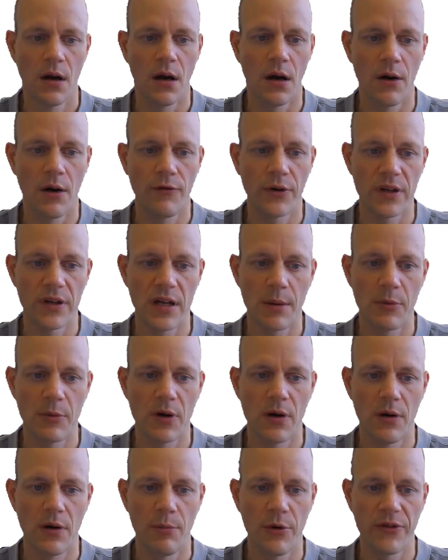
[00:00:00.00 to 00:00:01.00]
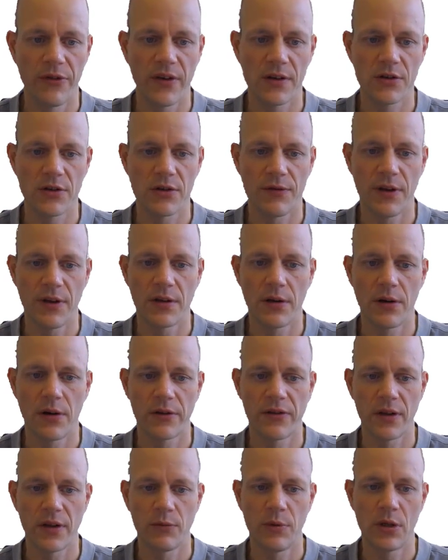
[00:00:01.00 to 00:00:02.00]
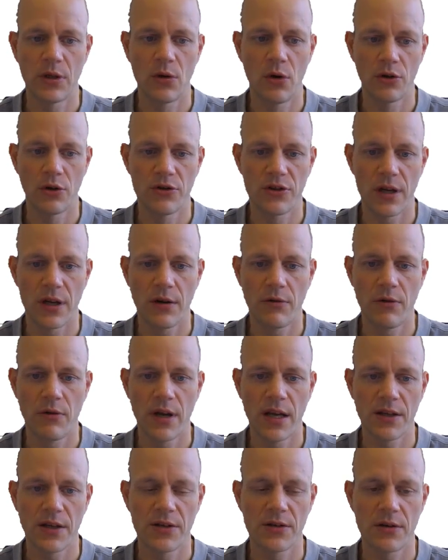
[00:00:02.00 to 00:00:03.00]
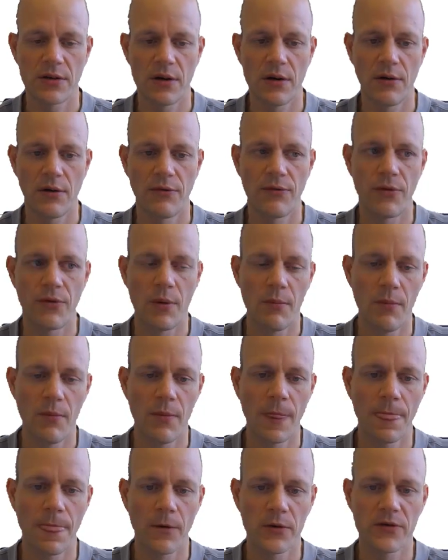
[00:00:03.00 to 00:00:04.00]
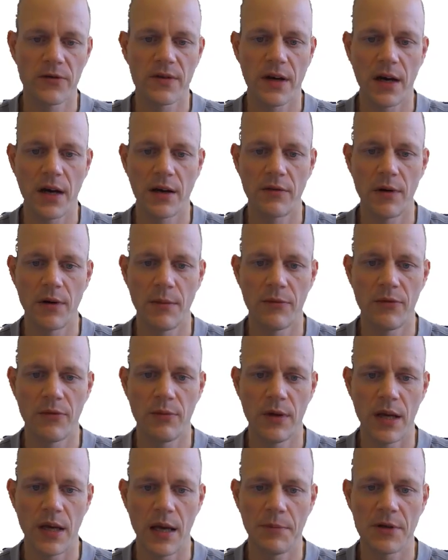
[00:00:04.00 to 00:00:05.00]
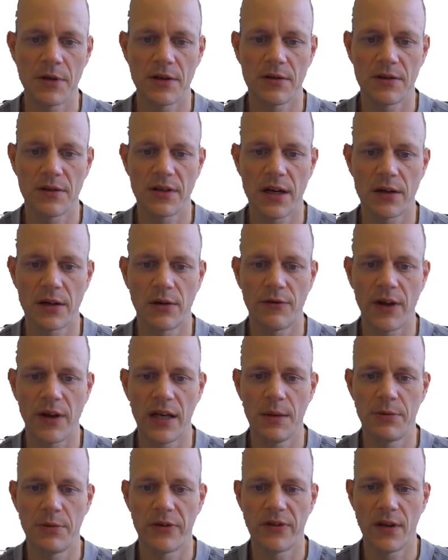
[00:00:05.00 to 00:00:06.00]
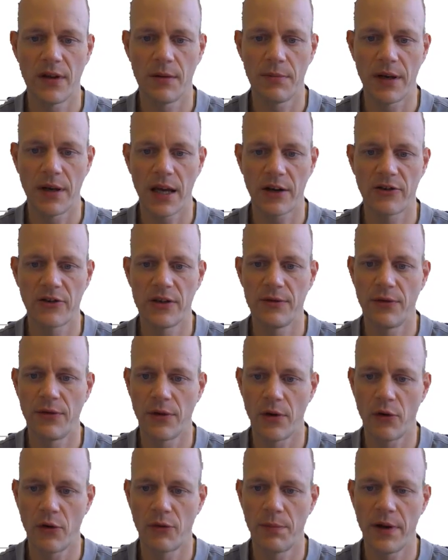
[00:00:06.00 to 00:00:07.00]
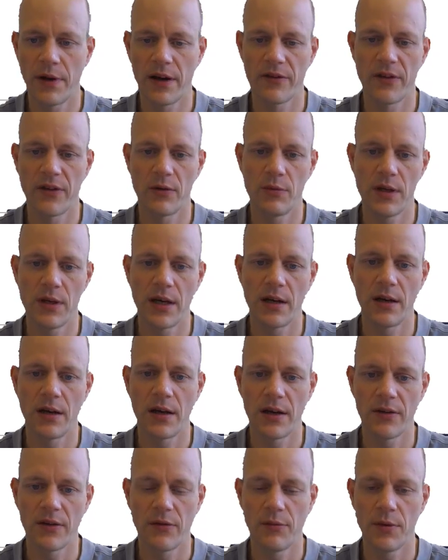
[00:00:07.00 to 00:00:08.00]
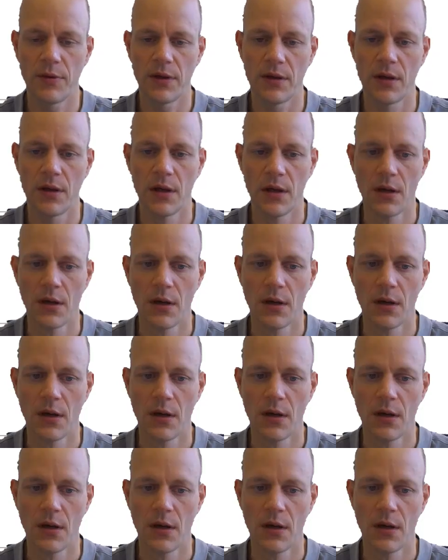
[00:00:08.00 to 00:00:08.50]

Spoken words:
For the percentage of interlocks that we could generate from those diagrams, we aimed at a target of 80%, but actually for those plants that we analyzed, we